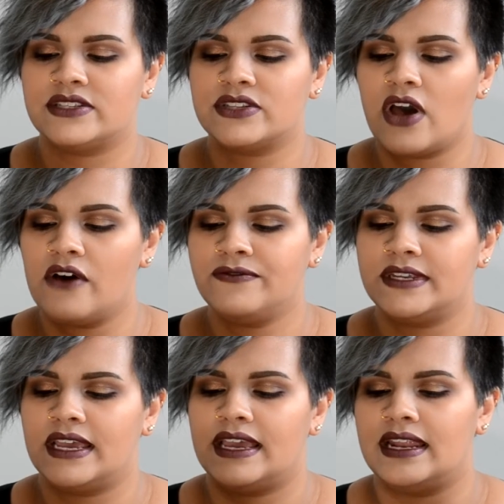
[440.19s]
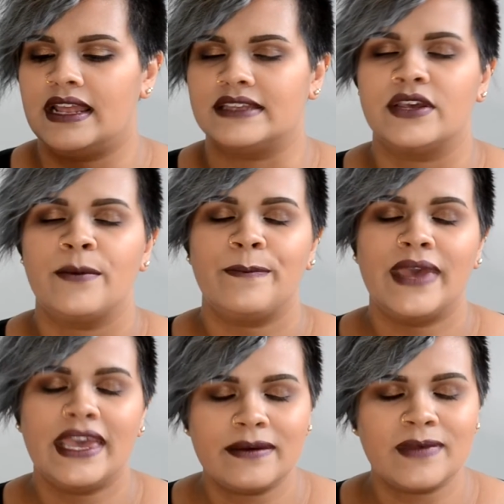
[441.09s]
soft, it is
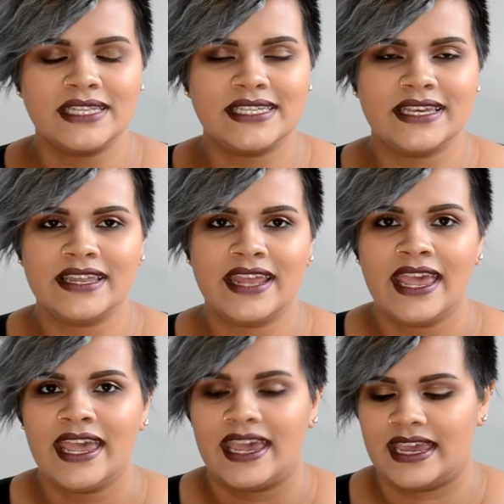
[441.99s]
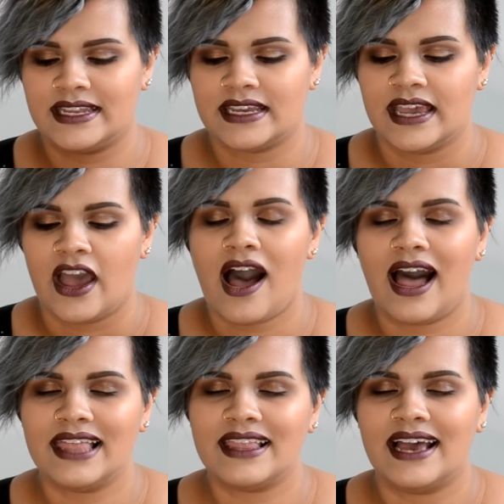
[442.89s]
pigmented, it
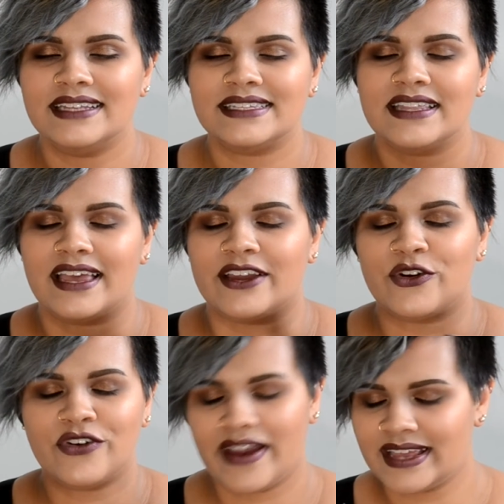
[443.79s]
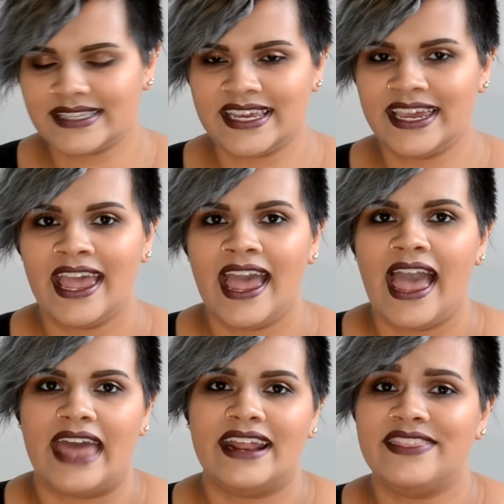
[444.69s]
highlights like crazy,
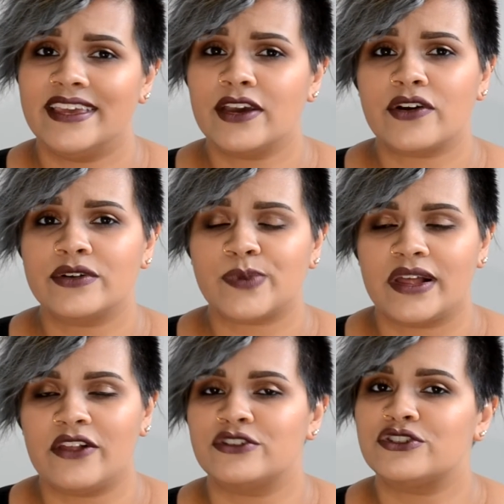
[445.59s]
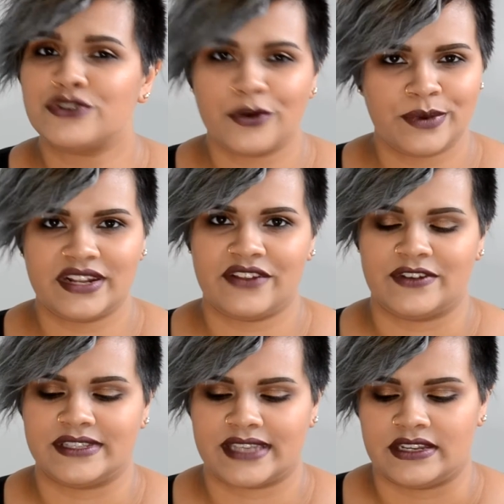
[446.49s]
and I think it goes well on so many
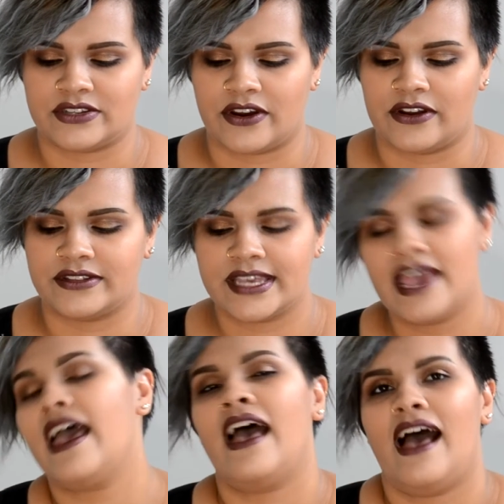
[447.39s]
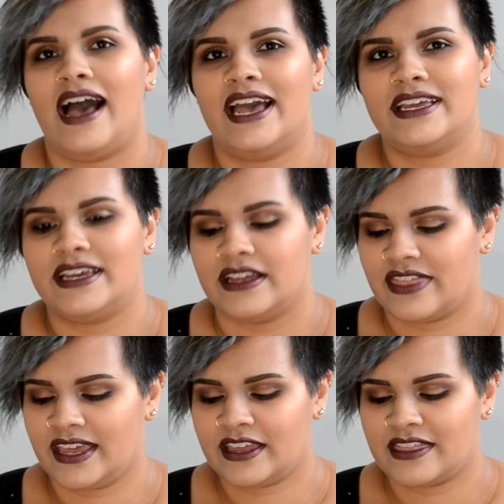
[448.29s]
different skin tones. I
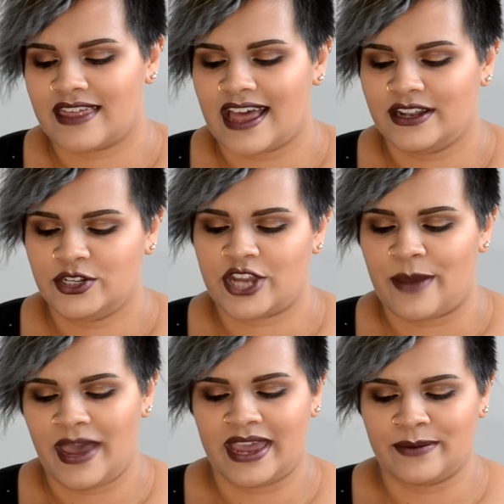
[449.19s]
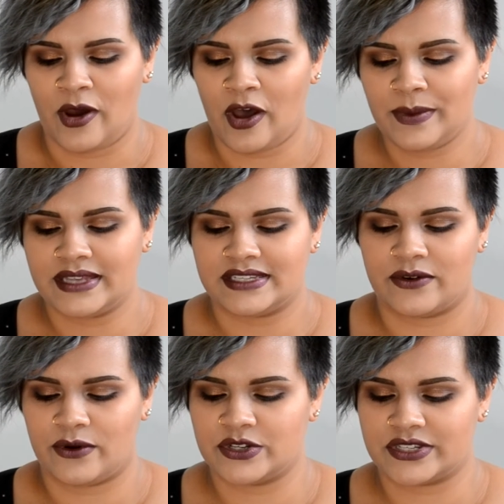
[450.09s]
think that Champagne Hop is a
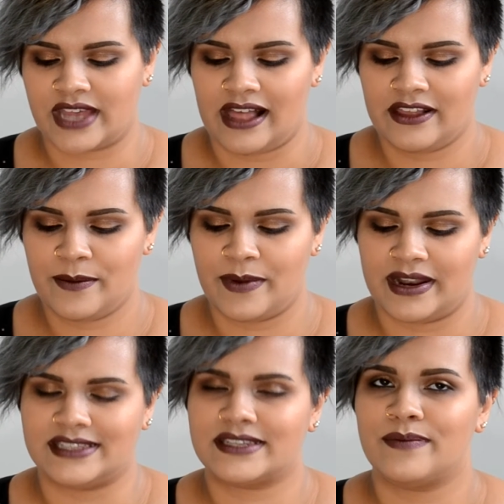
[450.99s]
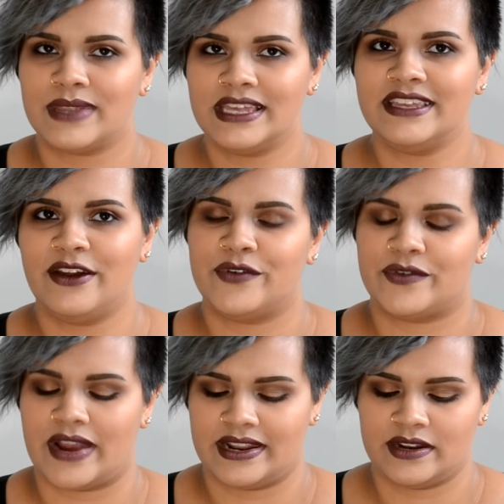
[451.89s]
gorgeous color, but it's completely
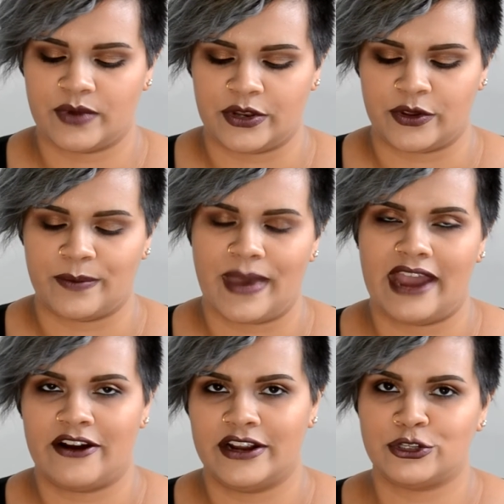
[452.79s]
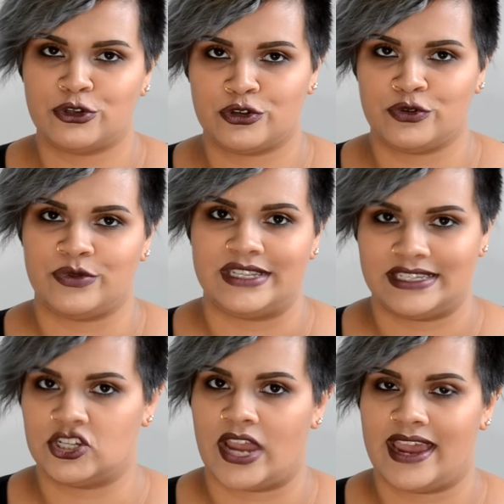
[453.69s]
overrated when you compare it to
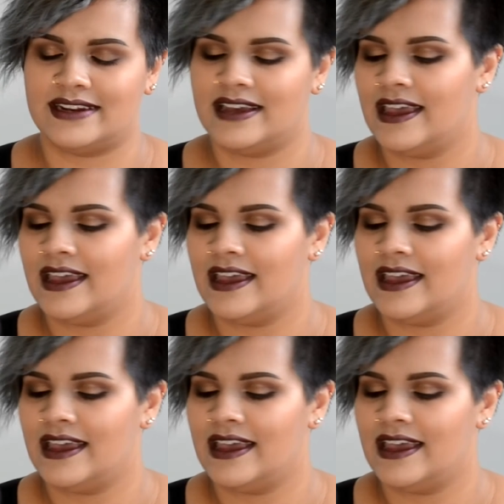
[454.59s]
this shade.